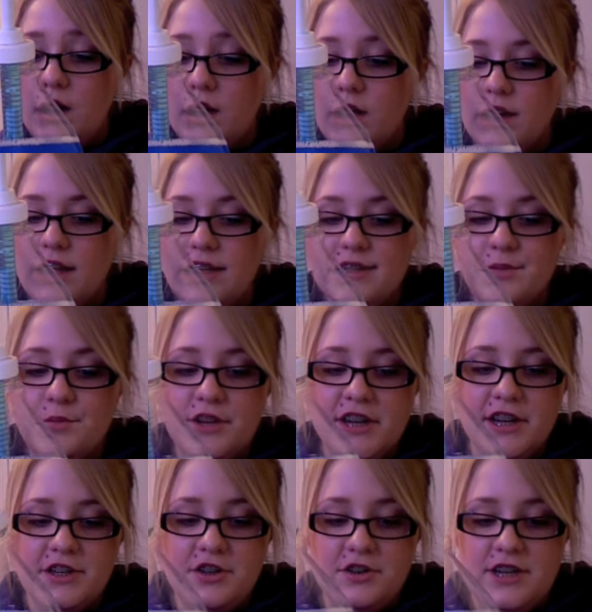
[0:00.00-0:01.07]
cleanse and
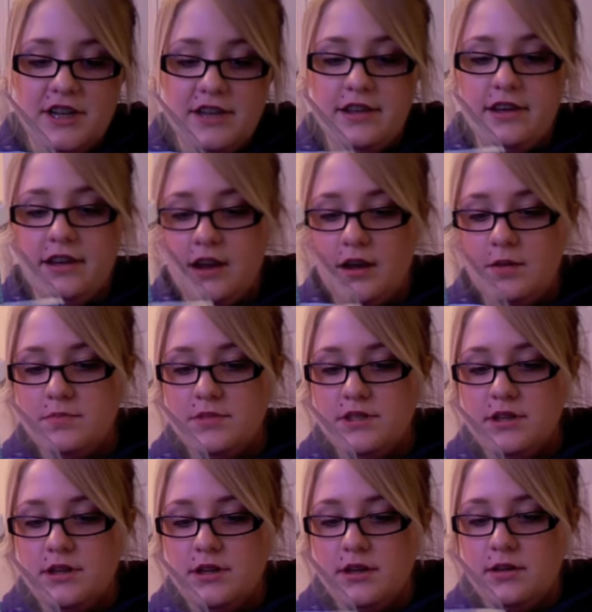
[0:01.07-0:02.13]
protect your teeth and
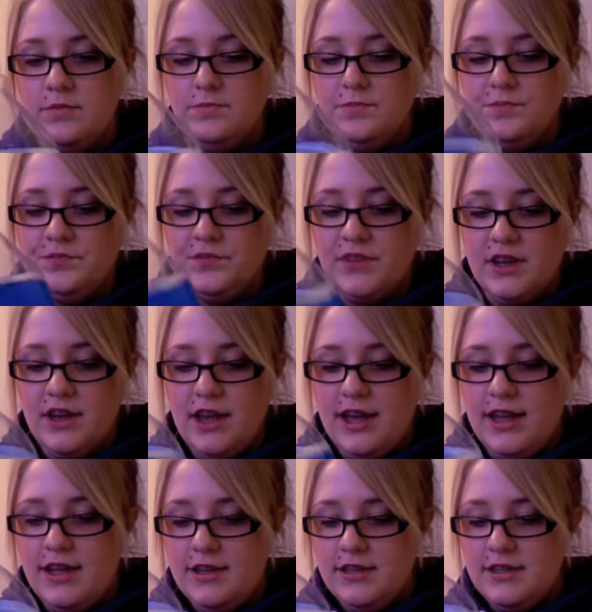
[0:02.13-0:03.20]
gums,
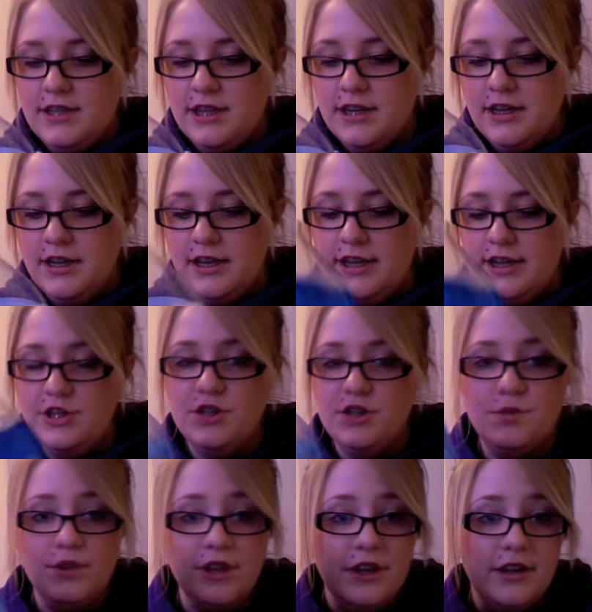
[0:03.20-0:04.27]
and it's just
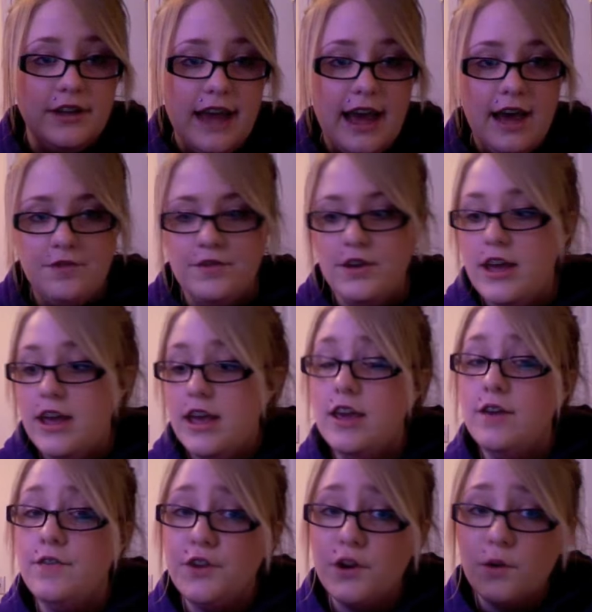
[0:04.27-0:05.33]
really good to have.
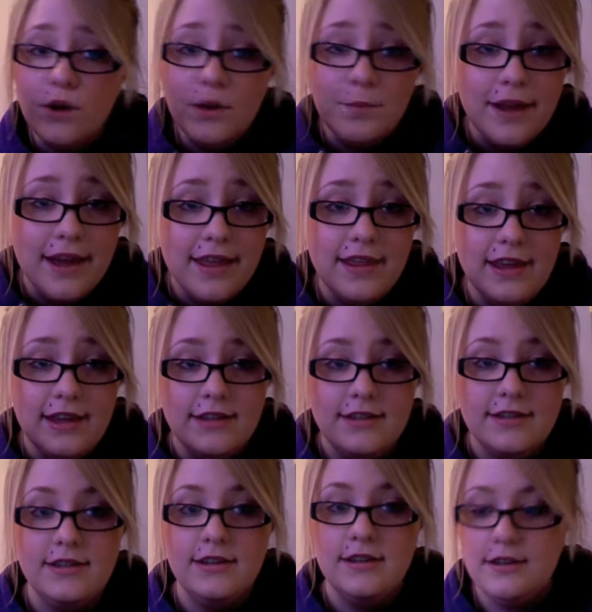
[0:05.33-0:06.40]
If you don't want to buy
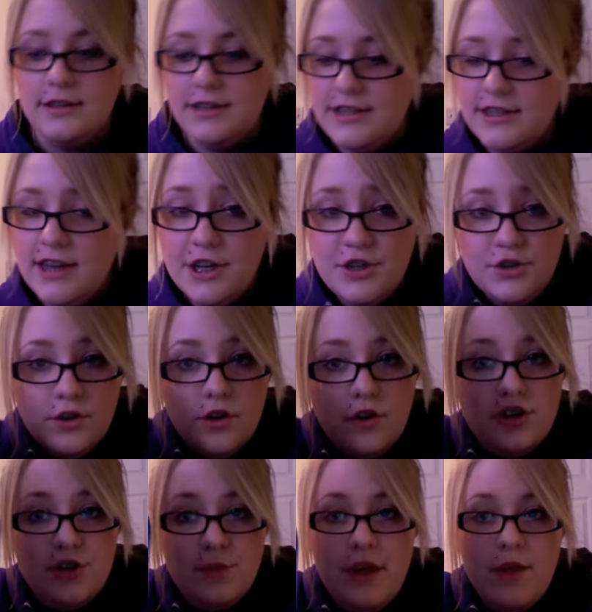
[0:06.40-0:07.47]
this is H2O
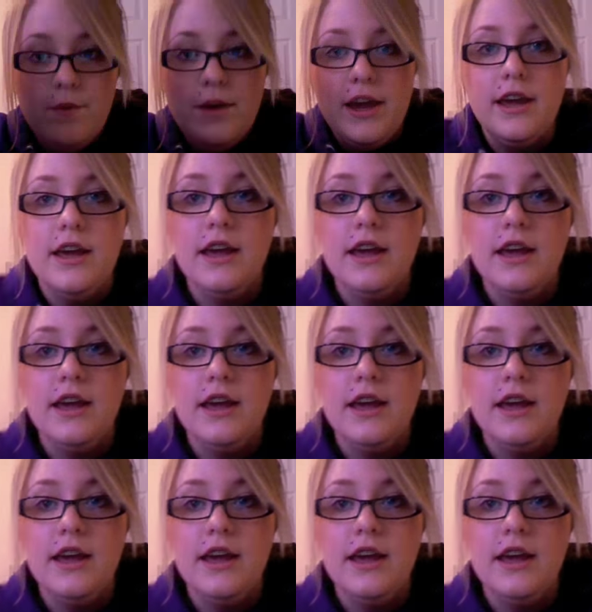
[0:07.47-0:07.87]
Ocean, by the way.